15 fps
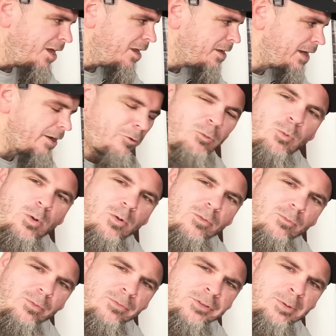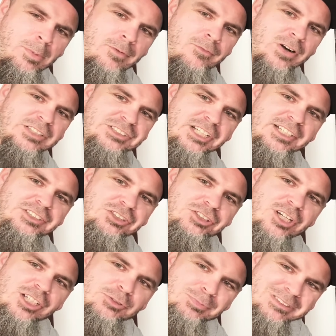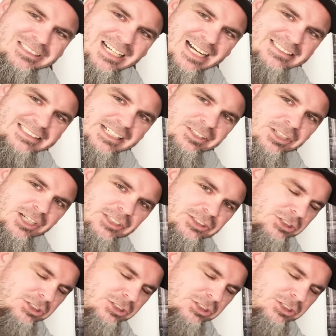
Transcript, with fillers: Now, some of the first things you notice besides that touch